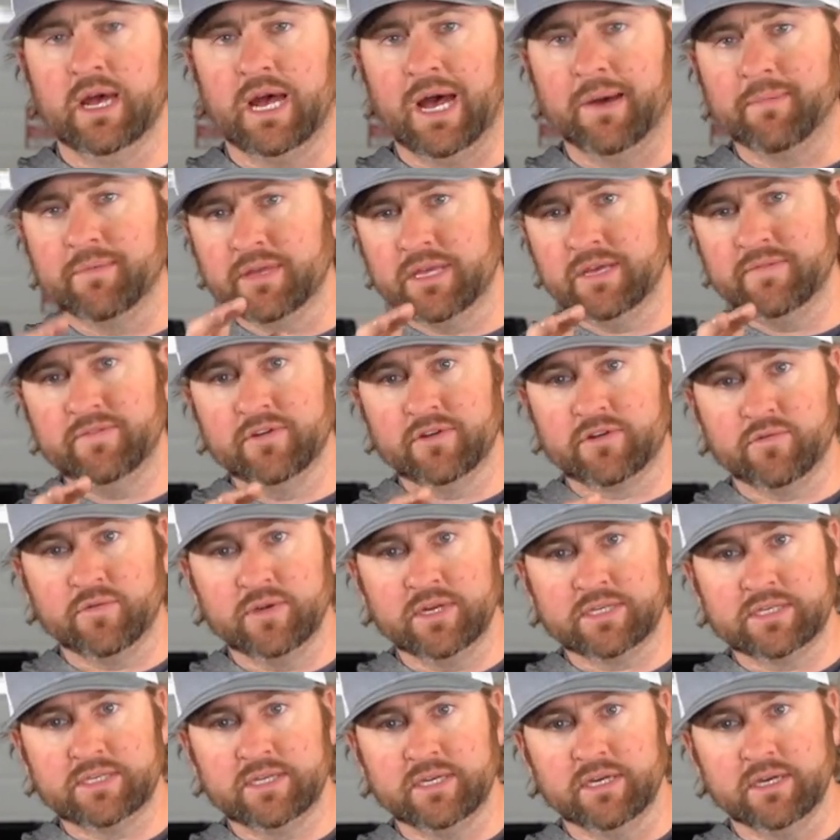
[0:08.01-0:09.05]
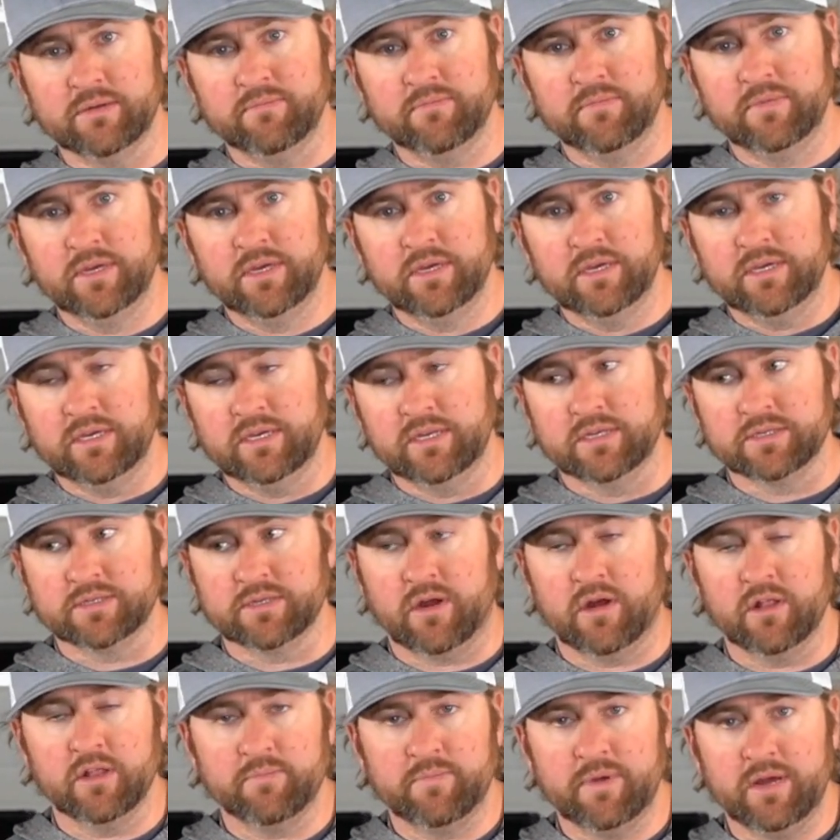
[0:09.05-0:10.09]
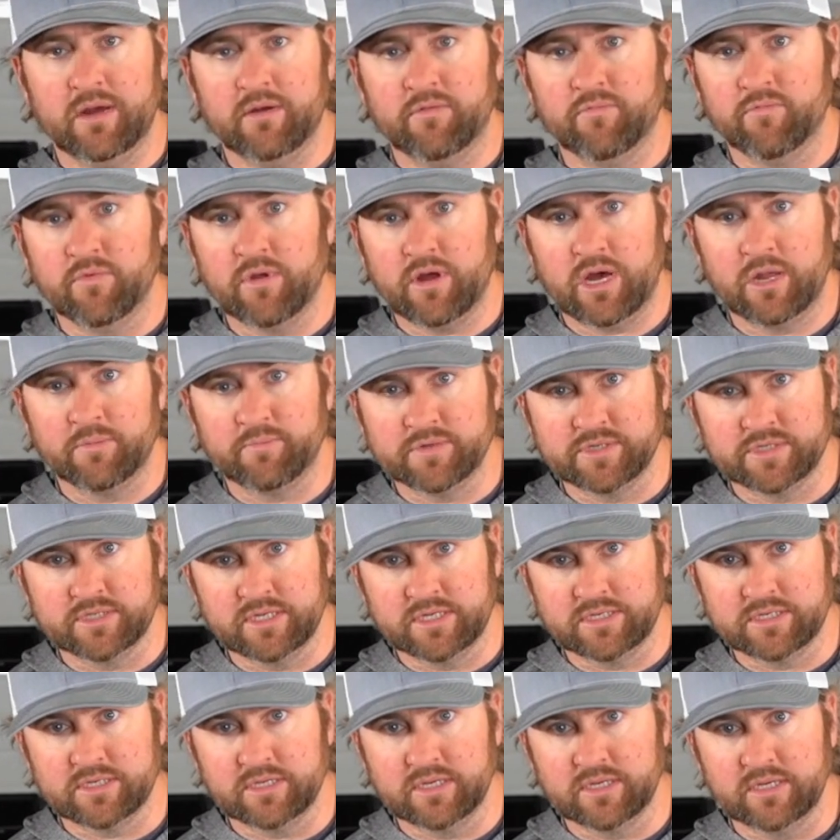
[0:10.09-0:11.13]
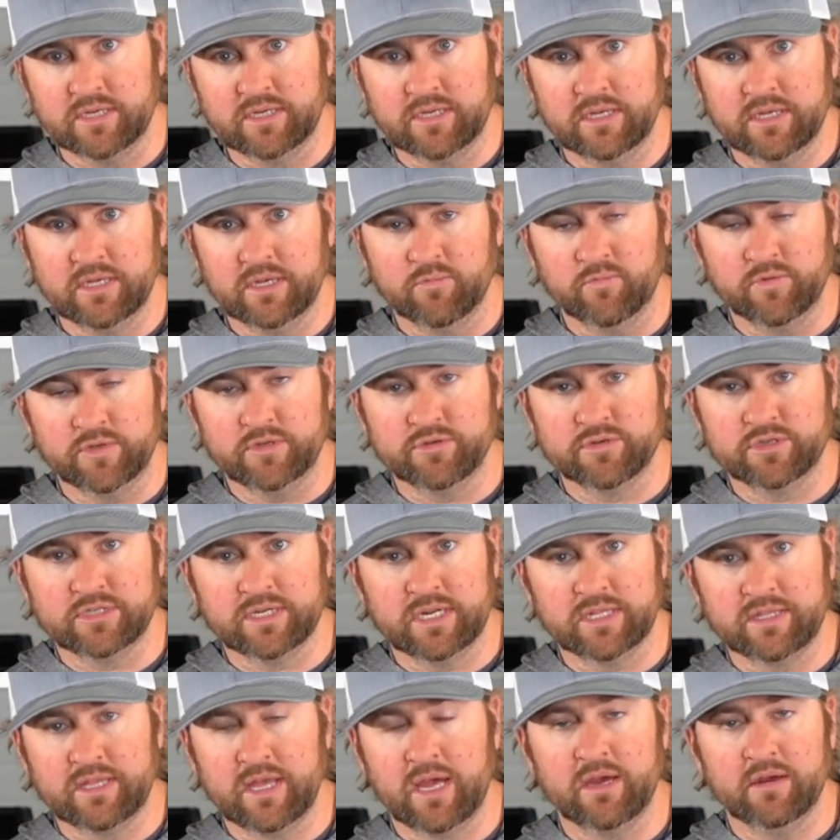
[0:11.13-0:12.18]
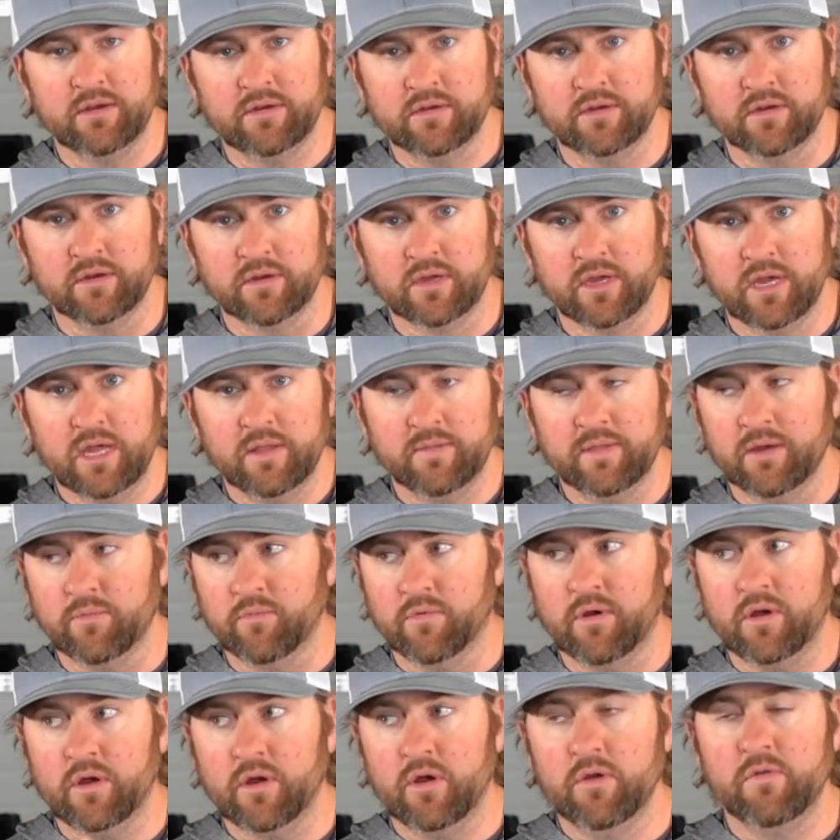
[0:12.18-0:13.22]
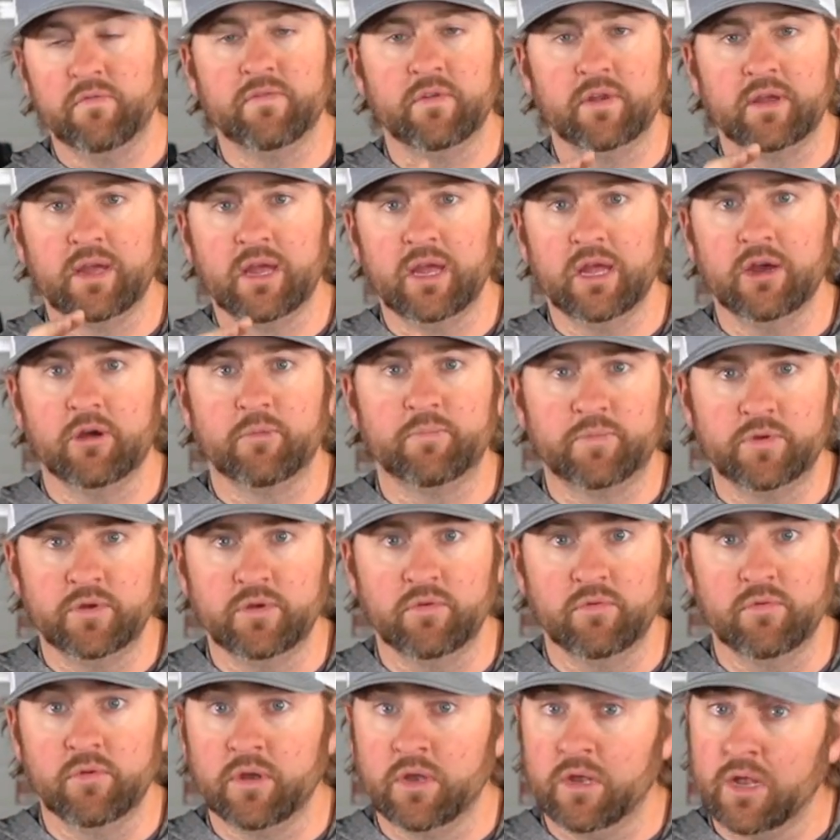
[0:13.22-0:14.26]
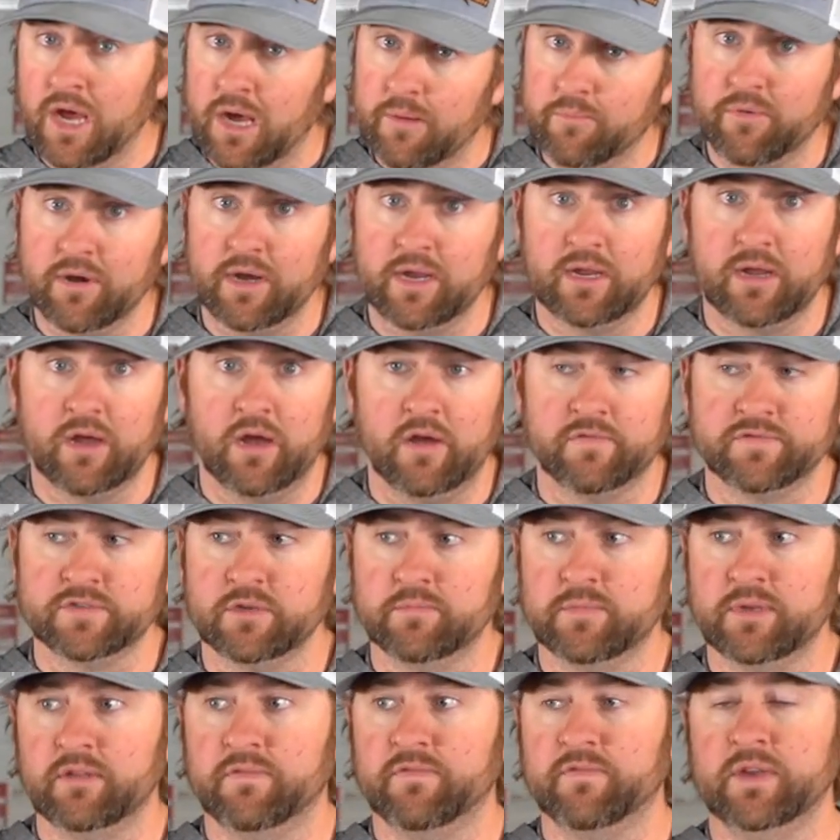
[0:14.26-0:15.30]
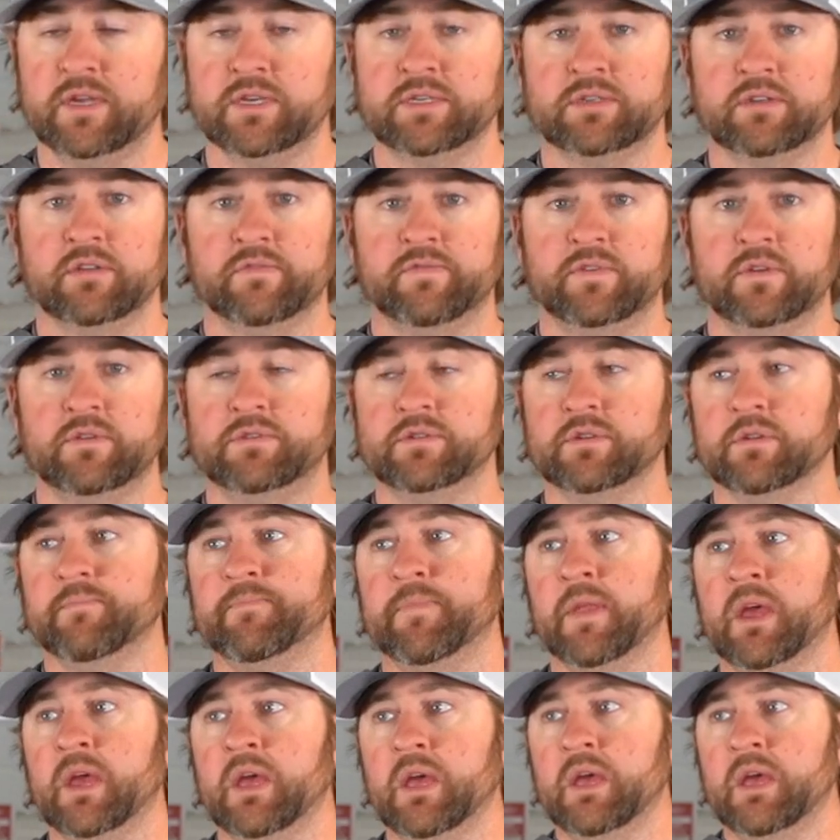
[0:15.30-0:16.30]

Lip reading: I'm going to give you a quick tip, and it's all about rod positioning when you set that hook that will hopefully help you not break off so many fish in the future.